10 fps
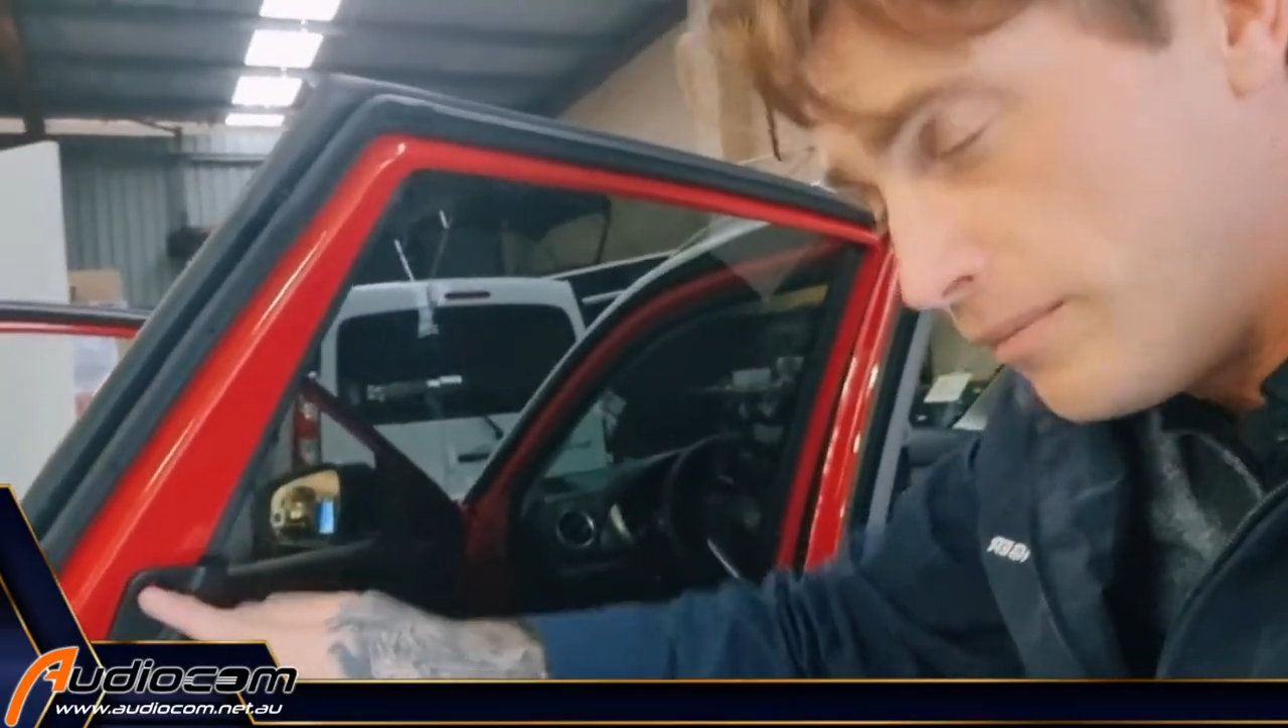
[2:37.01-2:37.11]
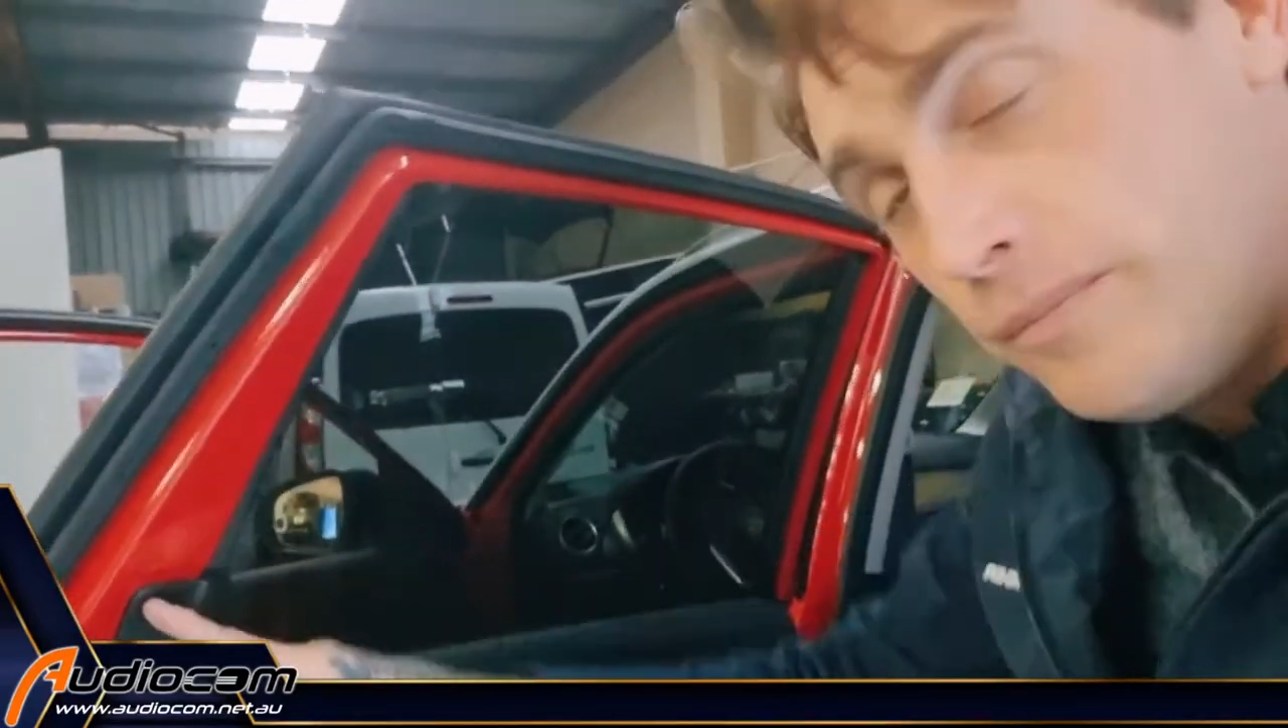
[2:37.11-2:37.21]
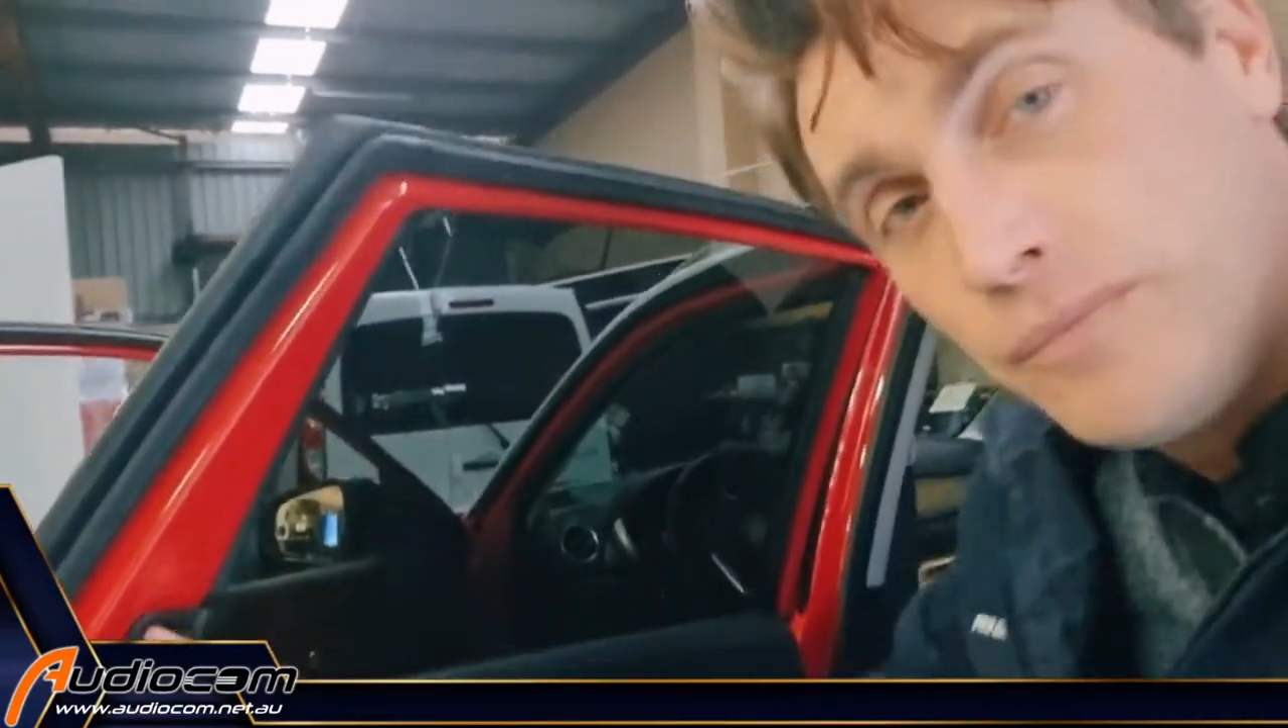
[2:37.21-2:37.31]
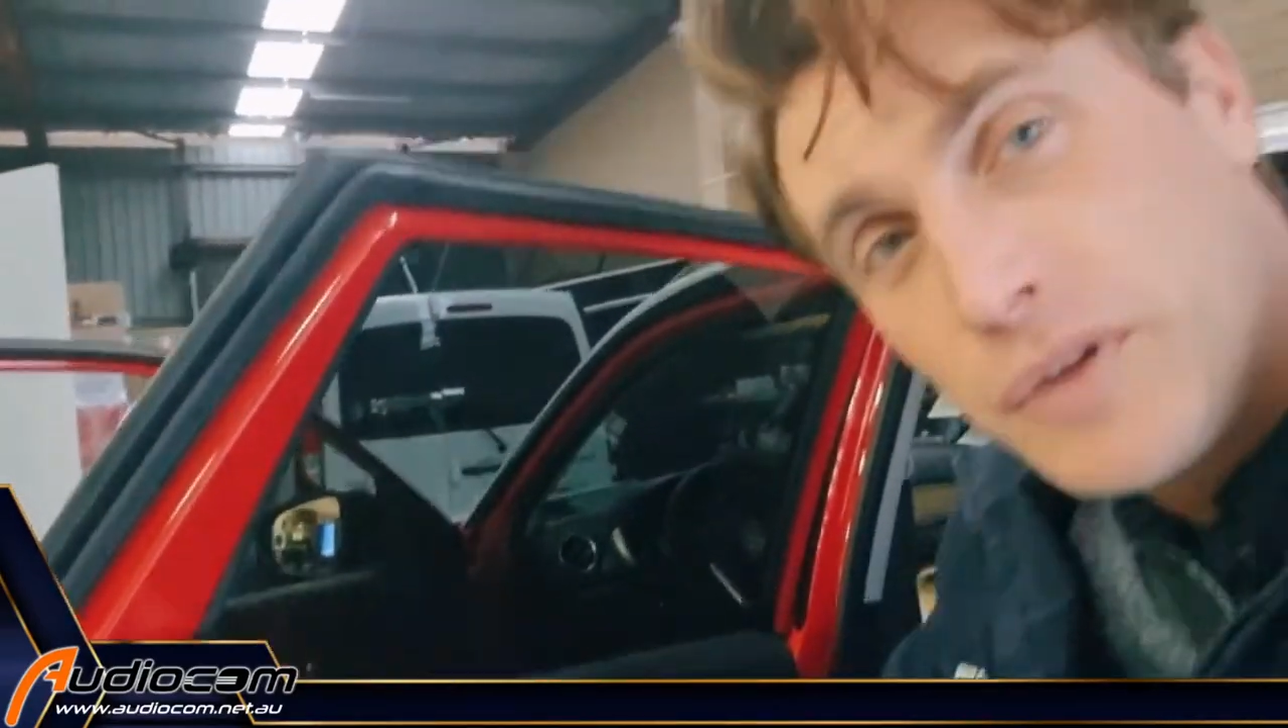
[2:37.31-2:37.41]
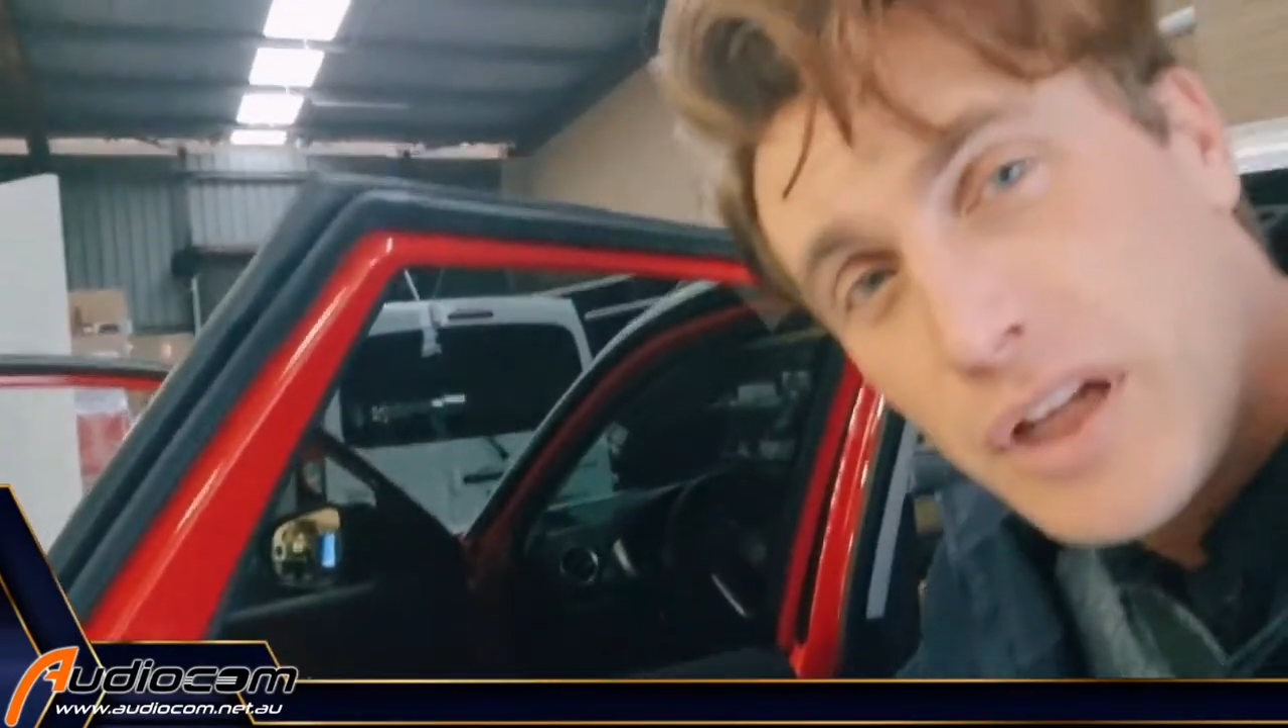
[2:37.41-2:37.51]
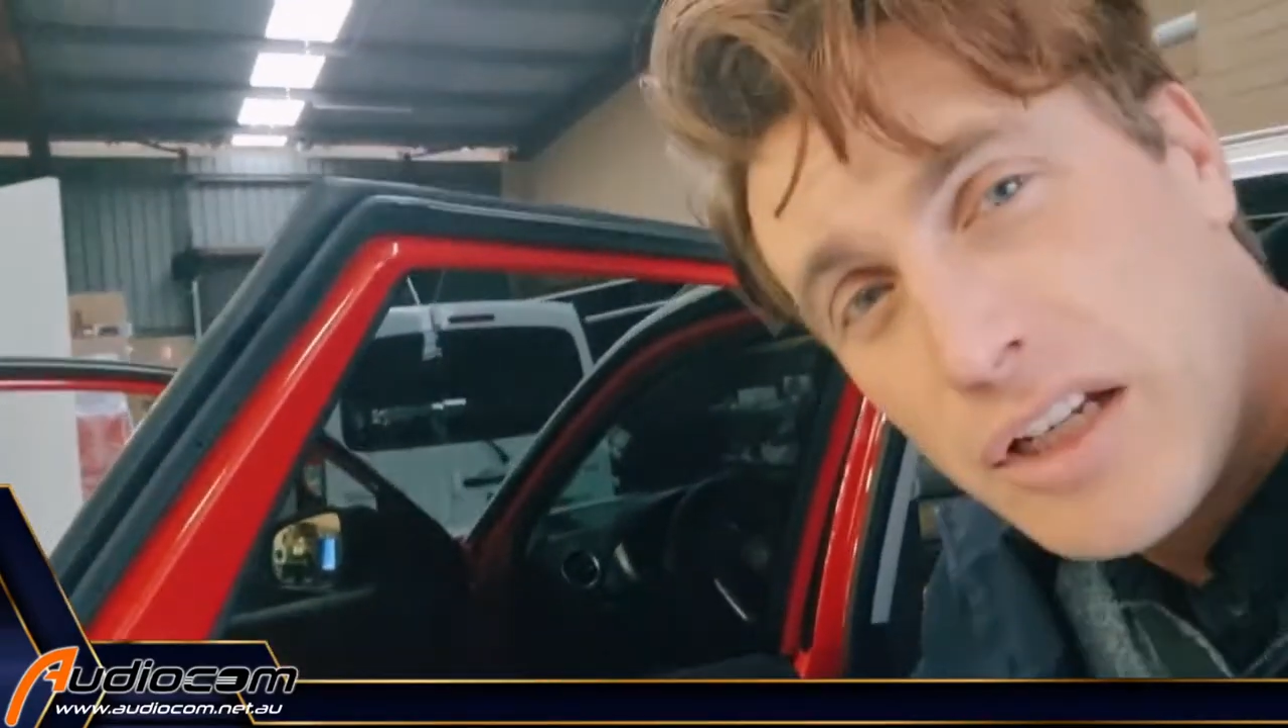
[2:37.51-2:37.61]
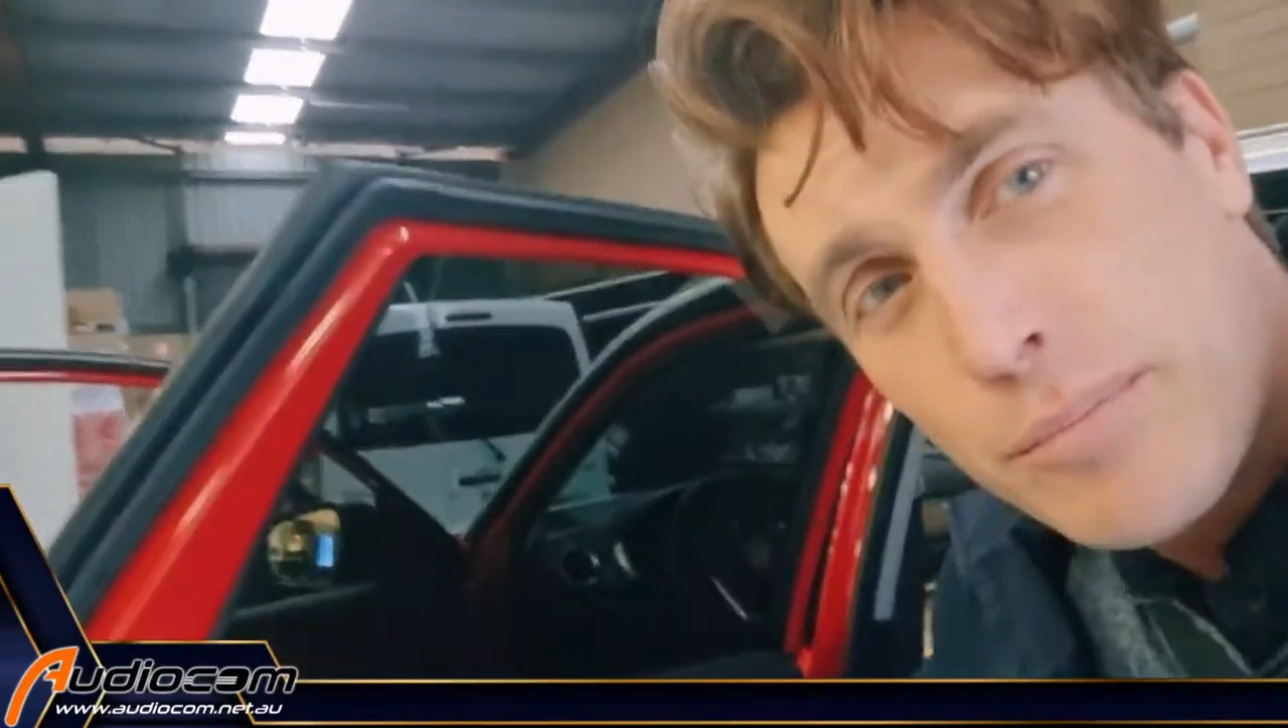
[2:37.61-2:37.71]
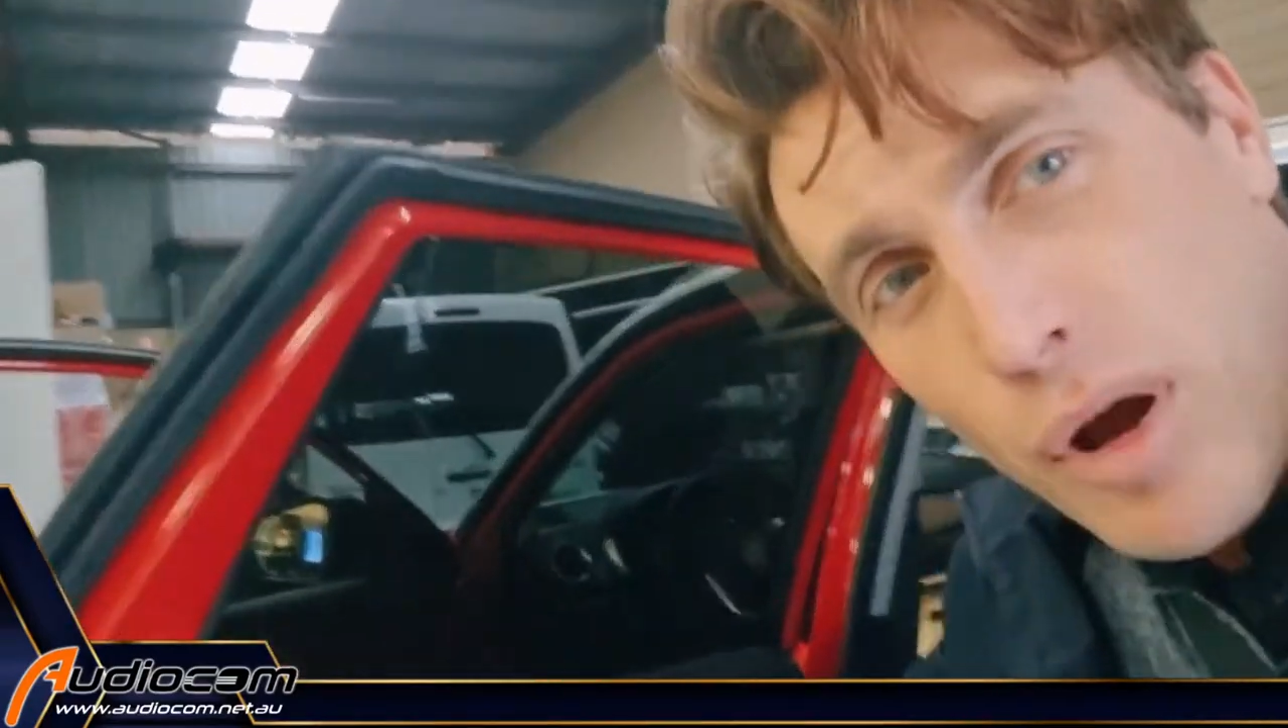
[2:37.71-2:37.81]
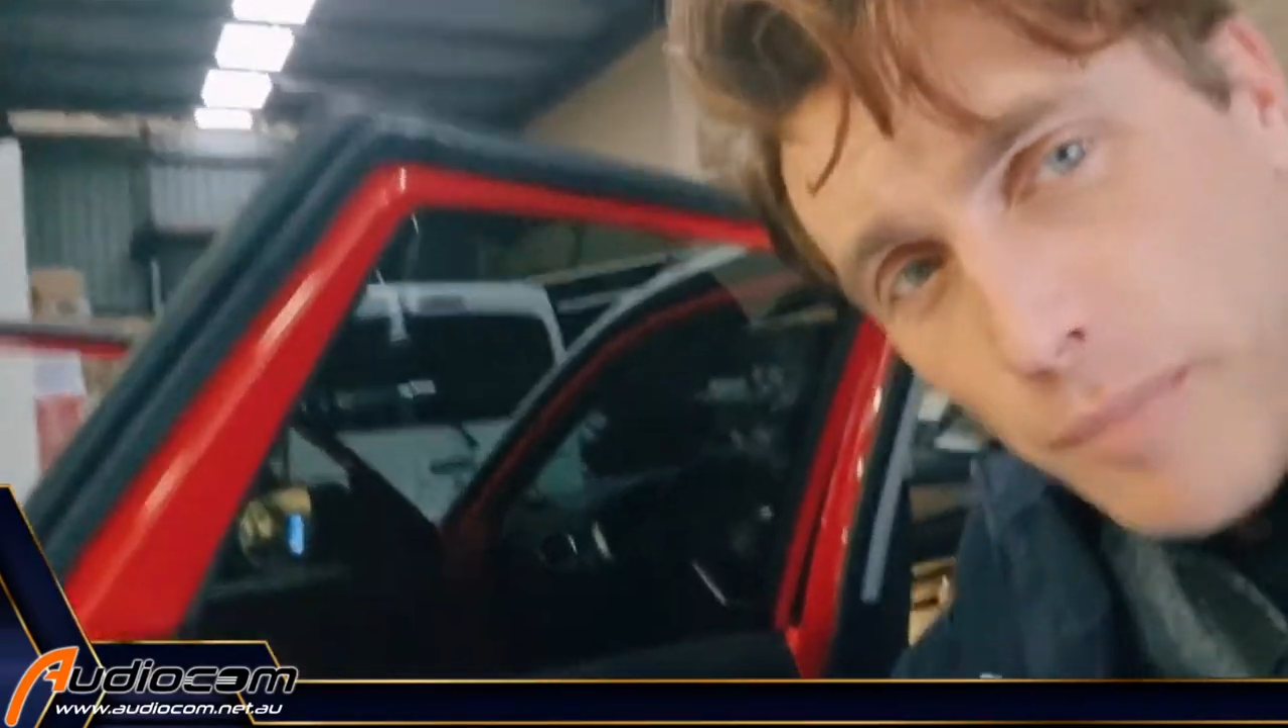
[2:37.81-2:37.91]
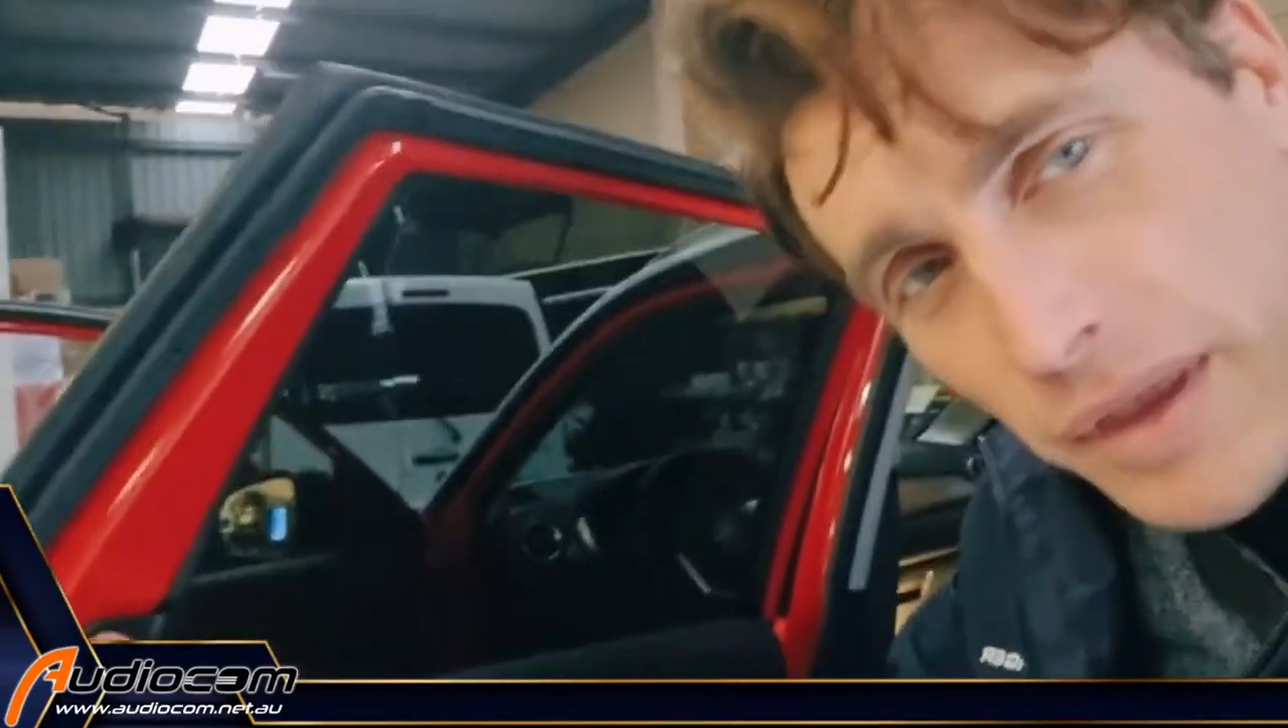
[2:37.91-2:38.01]
You need to
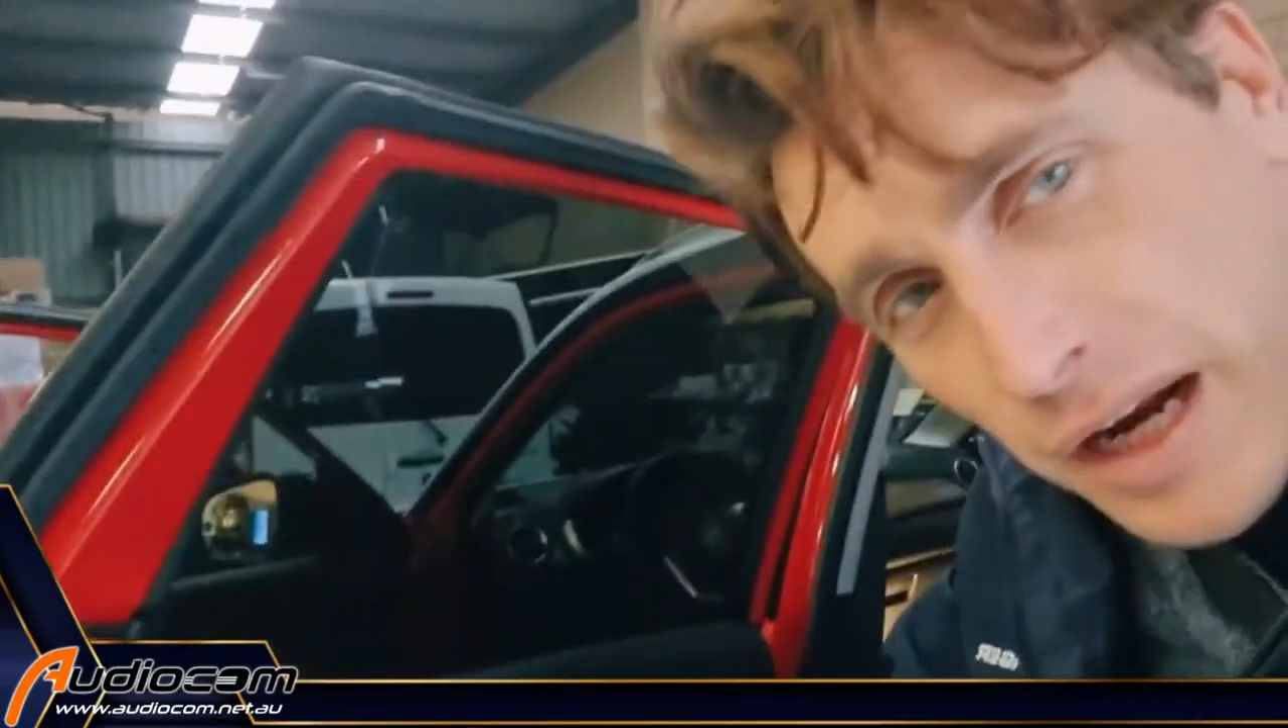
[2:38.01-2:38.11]
pop